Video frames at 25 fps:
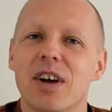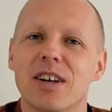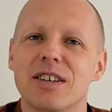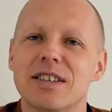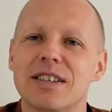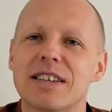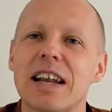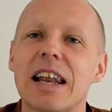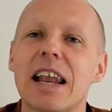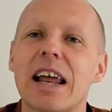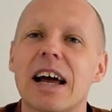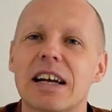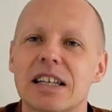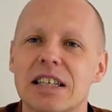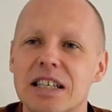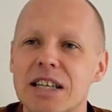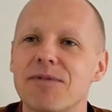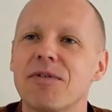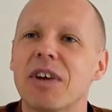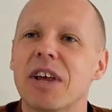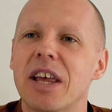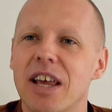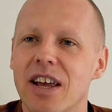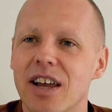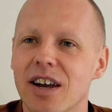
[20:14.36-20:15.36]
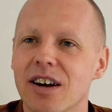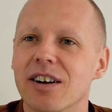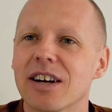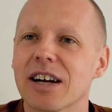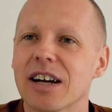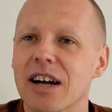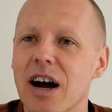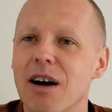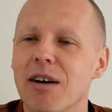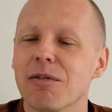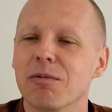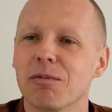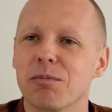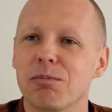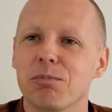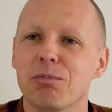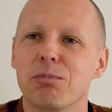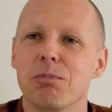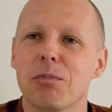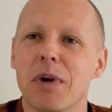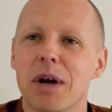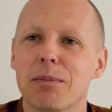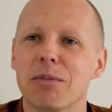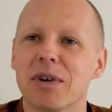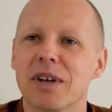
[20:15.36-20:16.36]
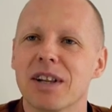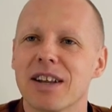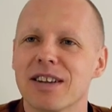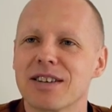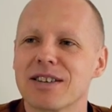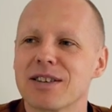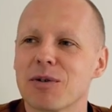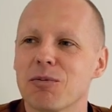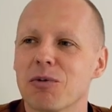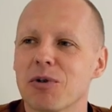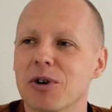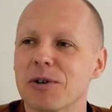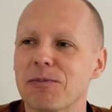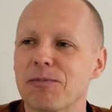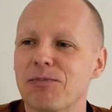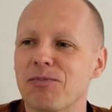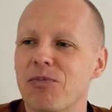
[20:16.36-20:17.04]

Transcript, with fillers: Selective hearing, maybe that's the word.